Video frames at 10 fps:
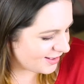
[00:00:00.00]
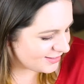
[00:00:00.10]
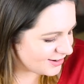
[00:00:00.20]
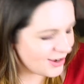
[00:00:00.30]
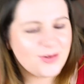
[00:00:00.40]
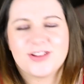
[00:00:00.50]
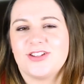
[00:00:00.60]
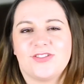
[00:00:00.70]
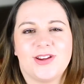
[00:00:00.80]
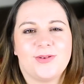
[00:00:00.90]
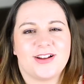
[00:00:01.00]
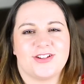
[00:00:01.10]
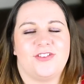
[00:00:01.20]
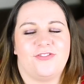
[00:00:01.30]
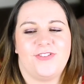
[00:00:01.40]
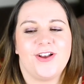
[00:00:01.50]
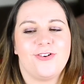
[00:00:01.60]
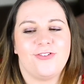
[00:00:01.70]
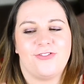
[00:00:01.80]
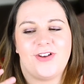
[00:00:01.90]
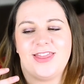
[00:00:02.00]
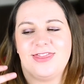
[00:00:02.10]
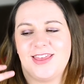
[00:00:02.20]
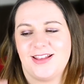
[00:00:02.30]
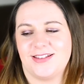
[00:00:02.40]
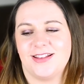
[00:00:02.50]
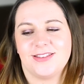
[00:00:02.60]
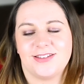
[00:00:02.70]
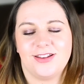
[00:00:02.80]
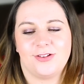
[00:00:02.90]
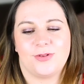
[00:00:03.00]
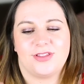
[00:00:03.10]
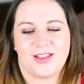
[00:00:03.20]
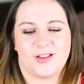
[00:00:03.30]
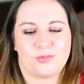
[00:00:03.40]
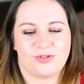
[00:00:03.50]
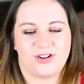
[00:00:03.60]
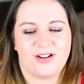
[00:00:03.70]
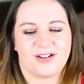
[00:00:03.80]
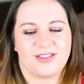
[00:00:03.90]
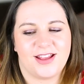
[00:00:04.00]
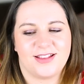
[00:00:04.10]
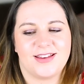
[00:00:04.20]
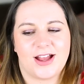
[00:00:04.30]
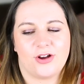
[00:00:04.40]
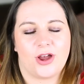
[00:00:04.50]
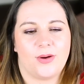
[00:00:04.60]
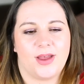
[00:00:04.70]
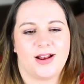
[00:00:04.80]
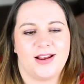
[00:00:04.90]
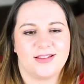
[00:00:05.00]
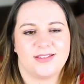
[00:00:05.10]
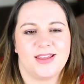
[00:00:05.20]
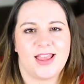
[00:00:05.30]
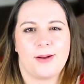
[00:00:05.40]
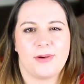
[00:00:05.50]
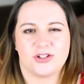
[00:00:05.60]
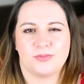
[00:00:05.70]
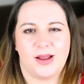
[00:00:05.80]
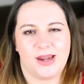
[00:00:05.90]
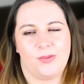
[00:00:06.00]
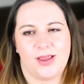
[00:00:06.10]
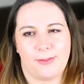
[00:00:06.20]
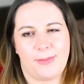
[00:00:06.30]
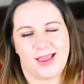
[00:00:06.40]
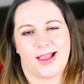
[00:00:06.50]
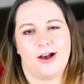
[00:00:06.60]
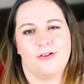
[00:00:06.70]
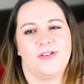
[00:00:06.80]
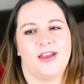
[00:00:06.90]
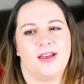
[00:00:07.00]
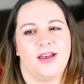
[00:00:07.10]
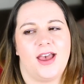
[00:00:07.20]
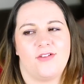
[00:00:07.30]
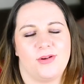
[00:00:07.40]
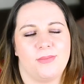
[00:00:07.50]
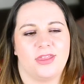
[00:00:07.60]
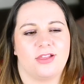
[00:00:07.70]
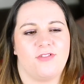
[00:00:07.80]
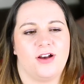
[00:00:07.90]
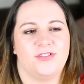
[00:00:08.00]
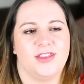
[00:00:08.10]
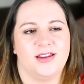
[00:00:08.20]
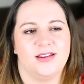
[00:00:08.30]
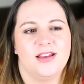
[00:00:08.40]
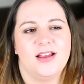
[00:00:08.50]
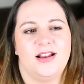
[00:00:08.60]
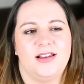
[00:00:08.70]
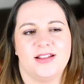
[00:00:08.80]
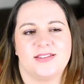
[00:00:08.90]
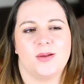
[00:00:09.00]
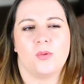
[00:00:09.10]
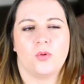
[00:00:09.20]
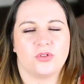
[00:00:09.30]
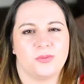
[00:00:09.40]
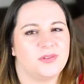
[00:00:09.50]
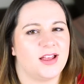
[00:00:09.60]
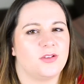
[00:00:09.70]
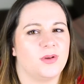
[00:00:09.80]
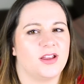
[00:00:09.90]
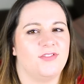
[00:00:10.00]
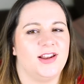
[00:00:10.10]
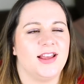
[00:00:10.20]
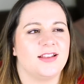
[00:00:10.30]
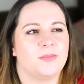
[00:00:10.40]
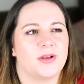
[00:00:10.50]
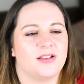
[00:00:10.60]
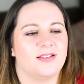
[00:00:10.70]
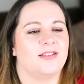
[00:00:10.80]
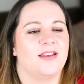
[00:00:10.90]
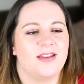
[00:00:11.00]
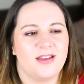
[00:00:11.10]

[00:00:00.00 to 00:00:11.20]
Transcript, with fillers: I don't know, it's just really weird. I just feel in this instance with this product that it's now going, let's see how much money we can make out of it every month rather than let's see what awesome sets we can release because